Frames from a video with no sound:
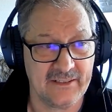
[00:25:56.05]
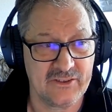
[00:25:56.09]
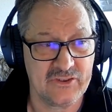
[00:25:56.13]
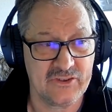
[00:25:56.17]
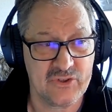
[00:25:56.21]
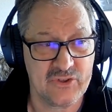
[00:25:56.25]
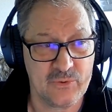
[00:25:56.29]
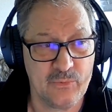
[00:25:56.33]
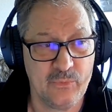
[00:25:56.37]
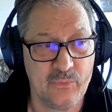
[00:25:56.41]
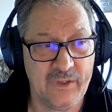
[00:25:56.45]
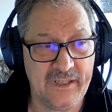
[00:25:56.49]

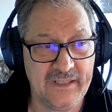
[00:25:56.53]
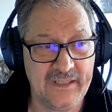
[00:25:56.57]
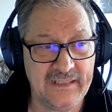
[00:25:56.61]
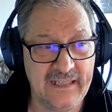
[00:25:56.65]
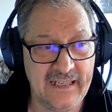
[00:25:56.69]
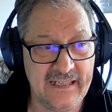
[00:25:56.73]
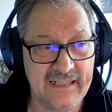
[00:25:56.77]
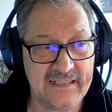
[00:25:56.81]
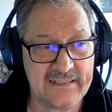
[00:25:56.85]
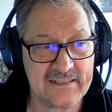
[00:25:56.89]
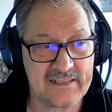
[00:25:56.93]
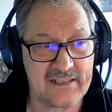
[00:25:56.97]
do we
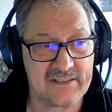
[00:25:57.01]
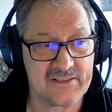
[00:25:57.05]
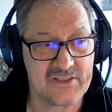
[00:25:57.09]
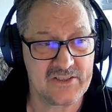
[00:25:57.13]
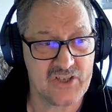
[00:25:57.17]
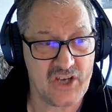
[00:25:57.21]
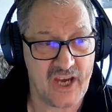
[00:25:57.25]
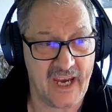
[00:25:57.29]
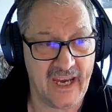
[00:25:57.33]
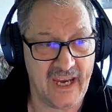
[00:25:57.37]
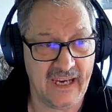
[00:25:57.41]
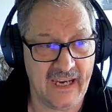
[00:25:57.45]
need to
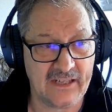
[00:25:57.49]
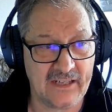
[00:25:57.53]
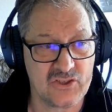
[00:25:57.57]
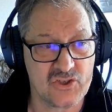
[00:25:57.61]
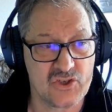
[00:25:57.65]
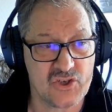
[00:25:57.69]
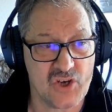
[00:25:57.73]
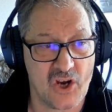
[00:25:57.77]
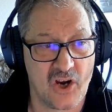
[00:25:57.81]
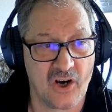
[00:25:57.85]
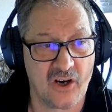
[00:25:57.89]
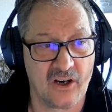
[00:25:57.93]

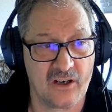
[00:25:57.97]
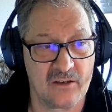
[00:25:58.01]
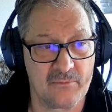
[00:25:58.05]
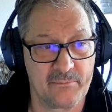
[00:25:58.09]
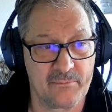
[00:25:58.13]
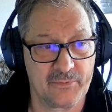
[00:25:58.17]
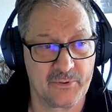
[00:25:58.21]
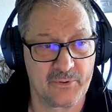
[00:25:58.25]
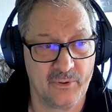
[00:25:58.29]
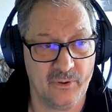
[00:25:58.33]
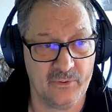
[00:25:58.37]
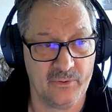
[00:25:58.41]
change our
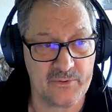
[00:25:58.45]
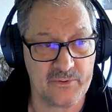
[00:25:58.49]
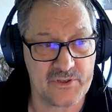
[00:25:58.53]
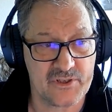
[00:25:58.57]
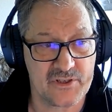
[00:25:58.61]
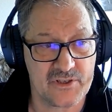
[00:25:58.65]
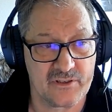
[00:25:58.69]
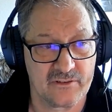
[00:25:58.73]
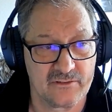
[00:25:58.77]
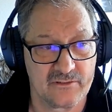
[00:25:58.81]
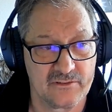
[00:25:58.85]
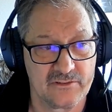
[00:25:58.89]
approach?